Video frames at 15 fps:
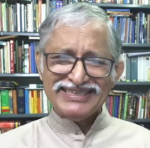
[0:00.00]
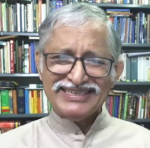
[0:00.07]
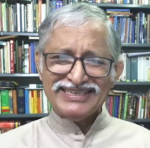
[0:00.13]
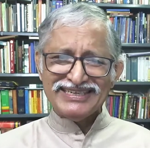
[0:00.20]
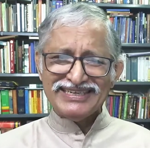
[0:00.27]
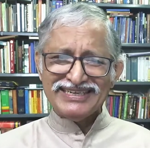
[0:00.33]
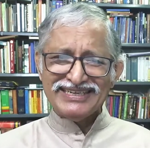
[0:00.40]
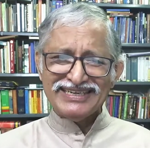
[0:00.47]

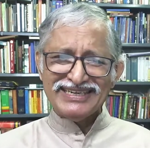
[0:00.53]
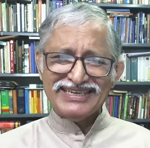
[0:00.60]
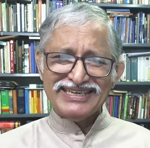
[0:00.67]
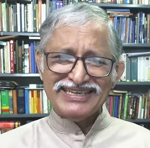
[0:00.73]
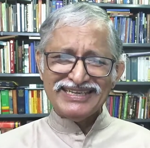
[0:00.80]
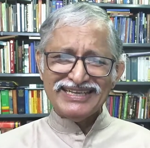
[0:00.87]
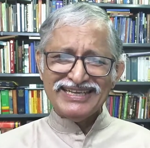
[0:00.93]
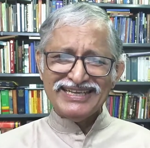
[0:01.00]

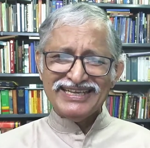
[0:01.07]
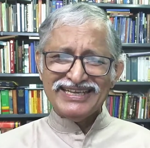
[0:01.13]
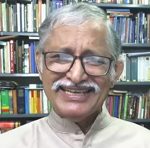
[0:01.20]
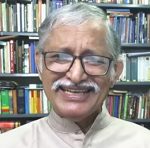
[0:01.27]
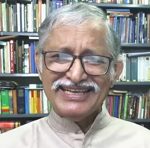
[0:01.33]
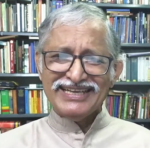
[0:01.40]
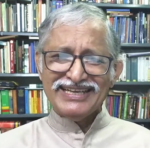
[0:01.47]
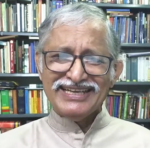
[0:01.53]

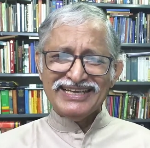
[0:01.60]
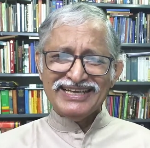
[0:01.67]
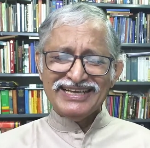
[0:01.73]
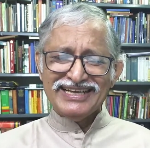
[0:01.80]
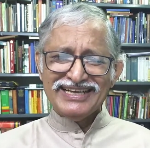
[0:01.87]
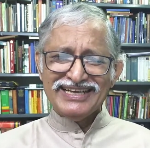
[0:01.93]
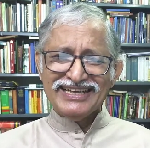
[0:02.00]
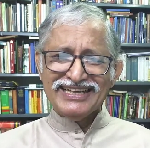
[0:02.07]

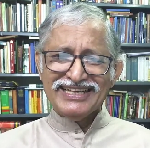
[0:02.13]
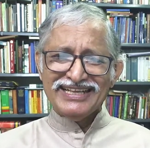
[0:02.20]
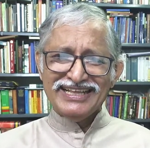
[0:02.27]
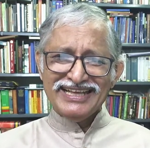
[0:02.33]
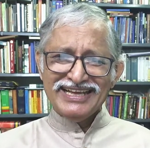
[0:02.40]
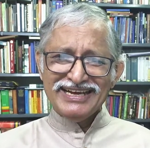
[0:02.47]
Nothing is said.